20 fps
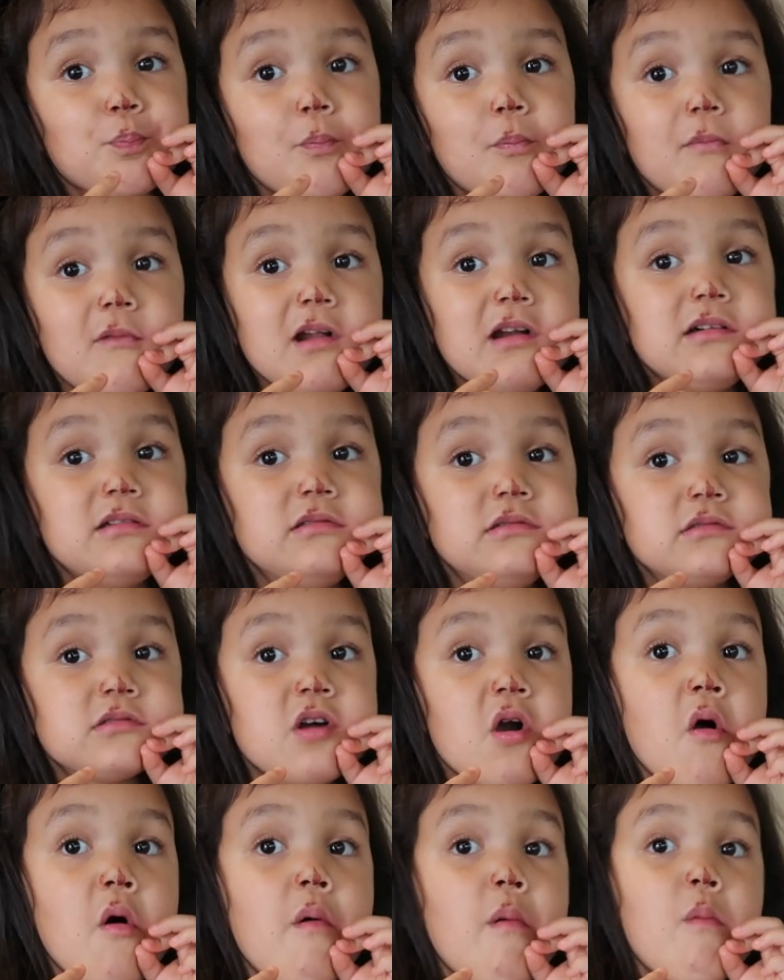I
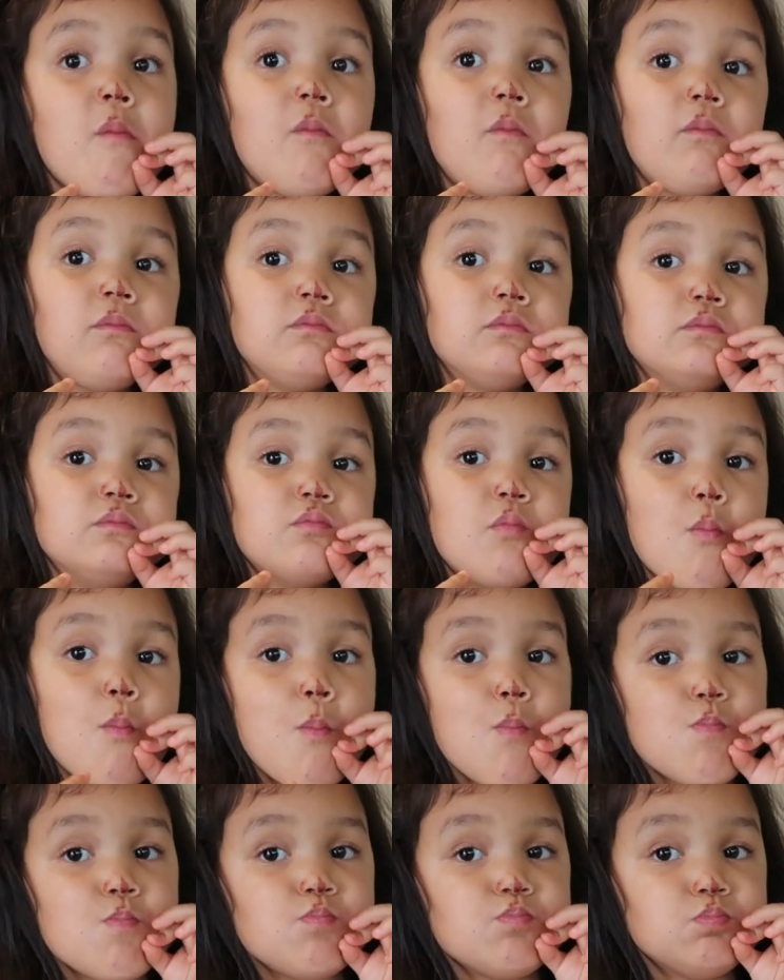see. Well, I'm glad it's
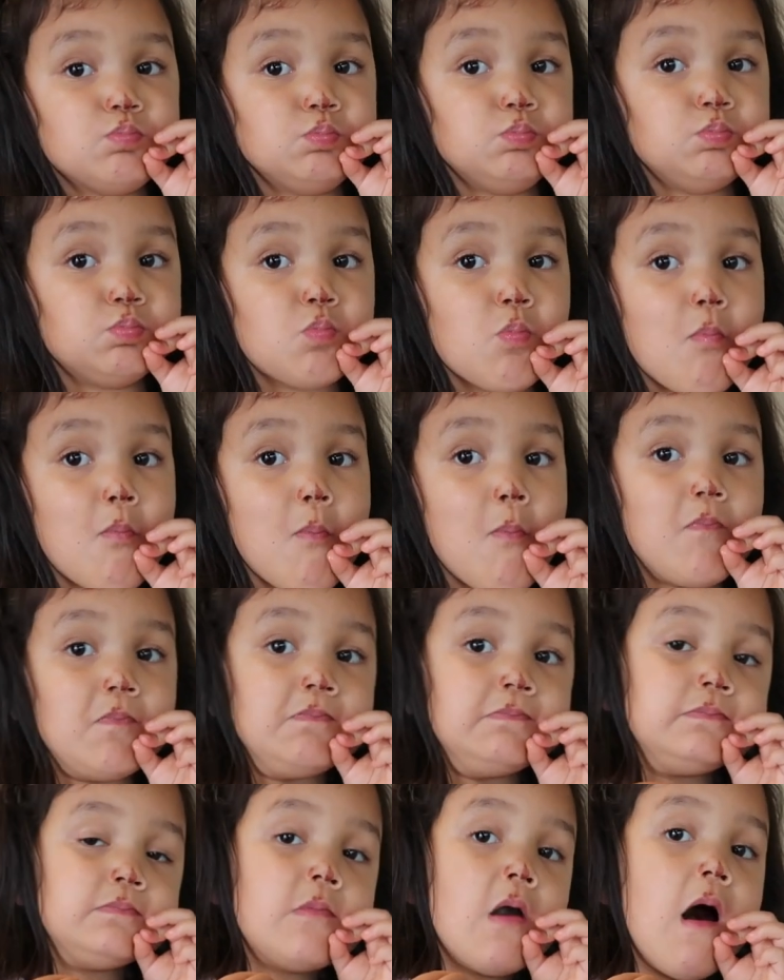working out.
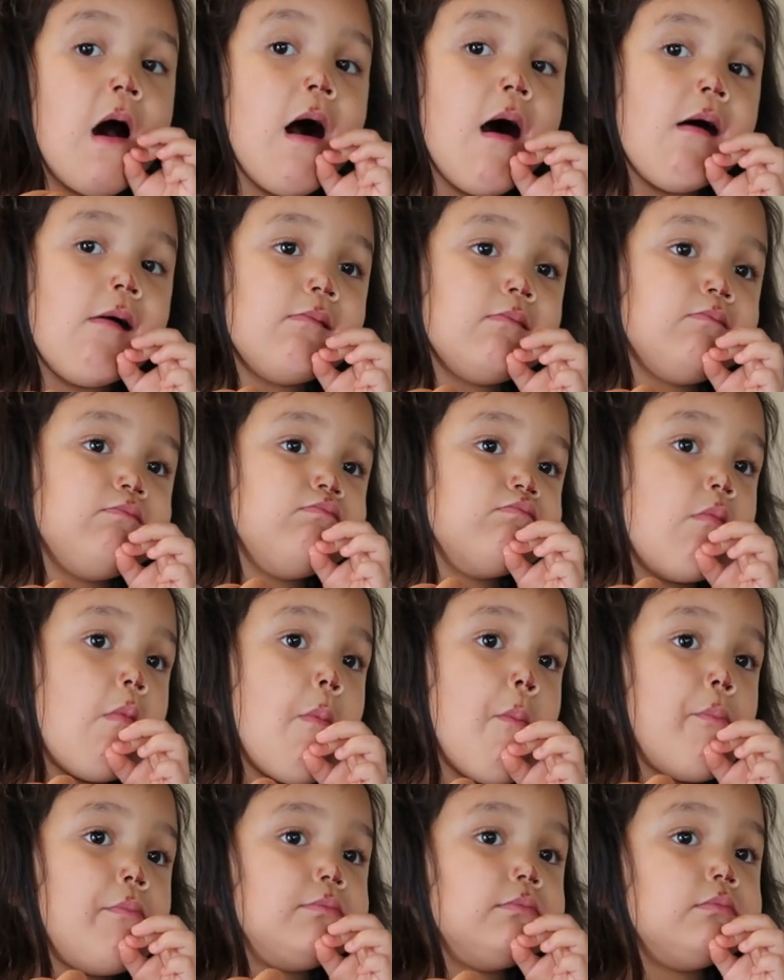Thanks for unloading all
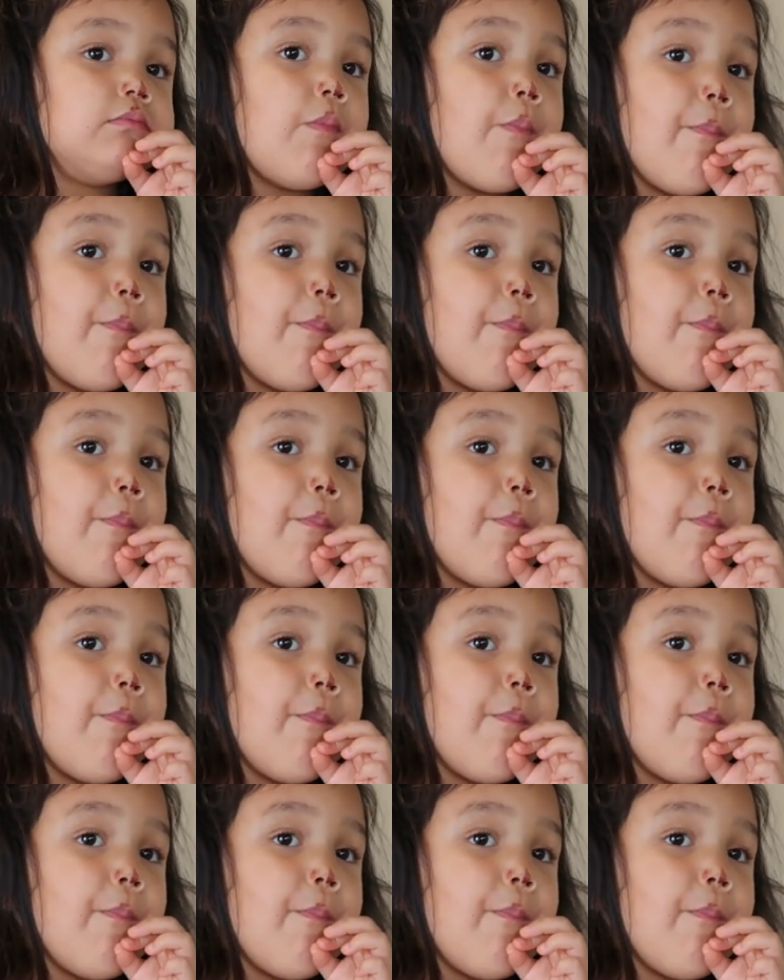that one.